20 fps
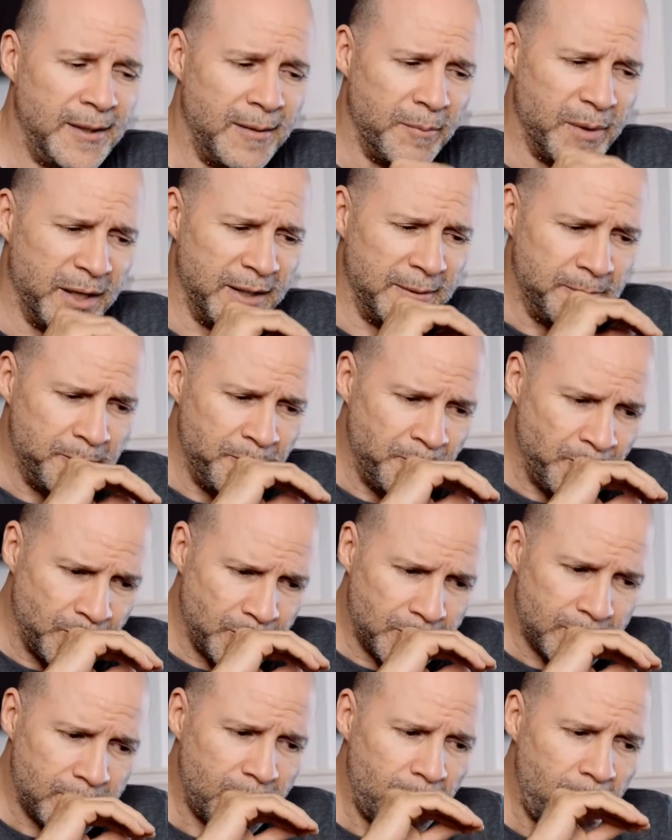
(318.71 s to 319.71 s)

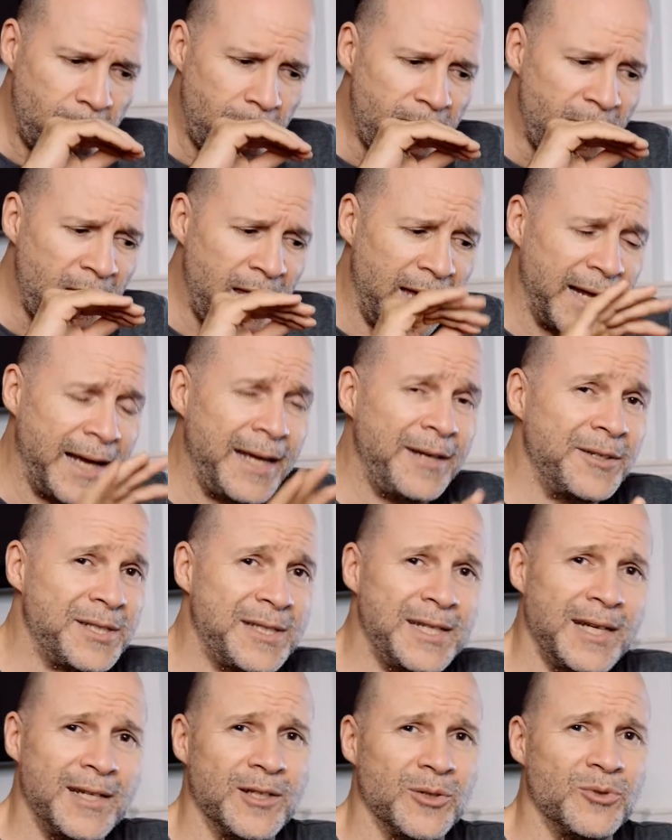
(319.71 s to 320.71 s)
And I
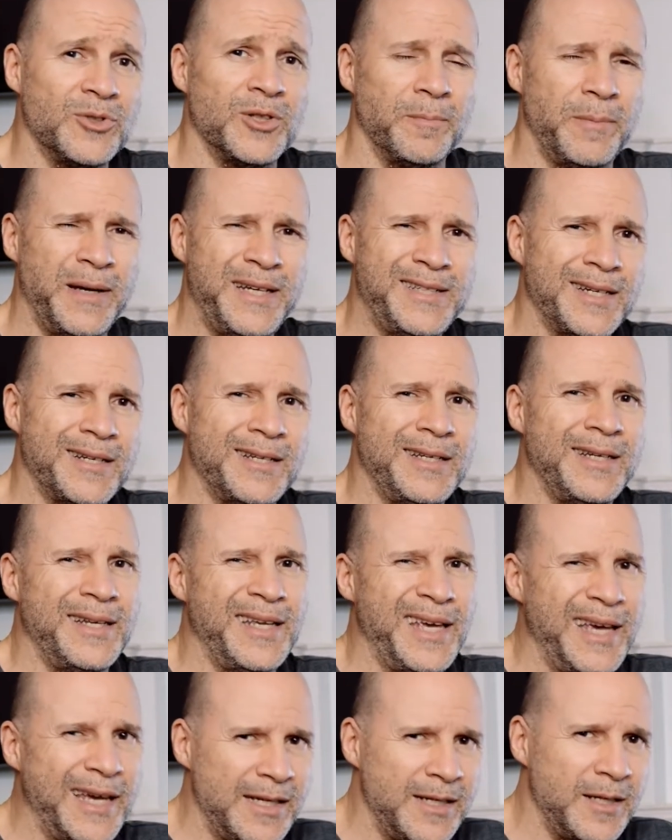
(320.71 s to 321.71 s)
understand those are
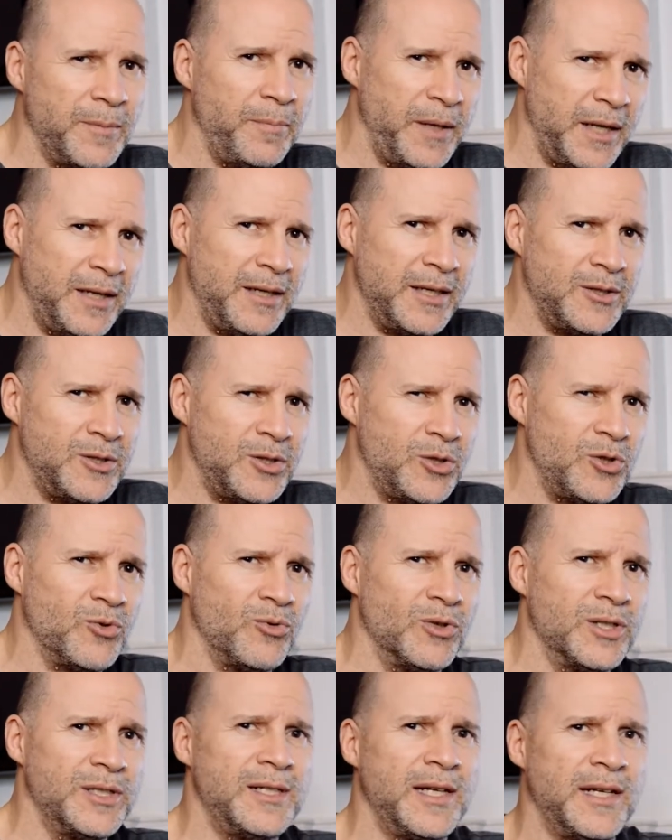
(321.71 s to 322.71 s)
basically independent
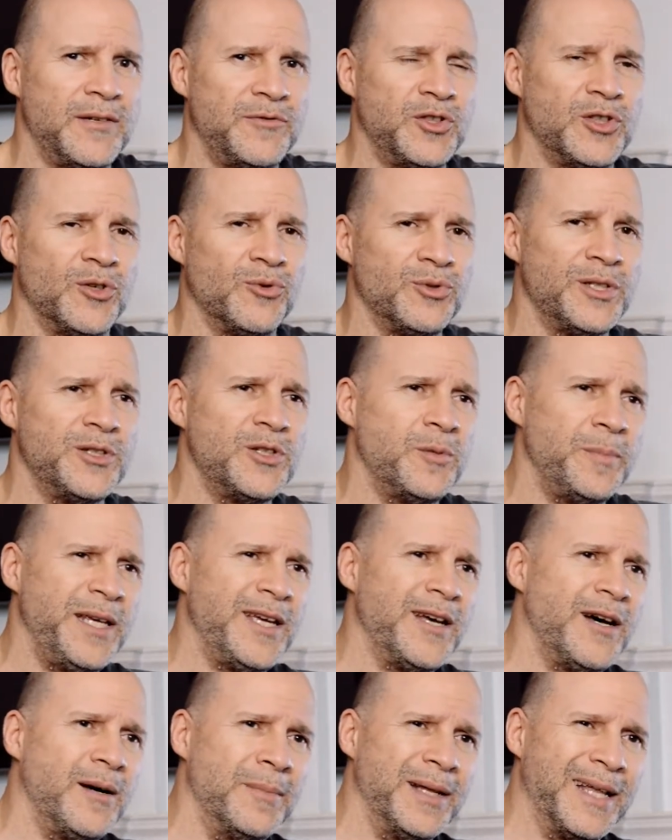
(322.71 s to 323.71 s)
stores that have chosen to
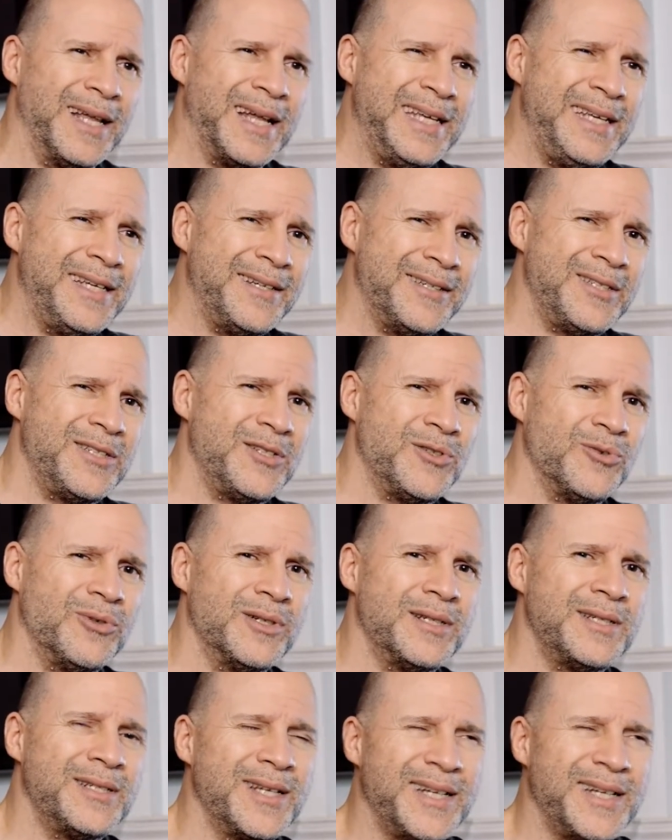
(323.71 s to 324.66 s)
become Leica stores.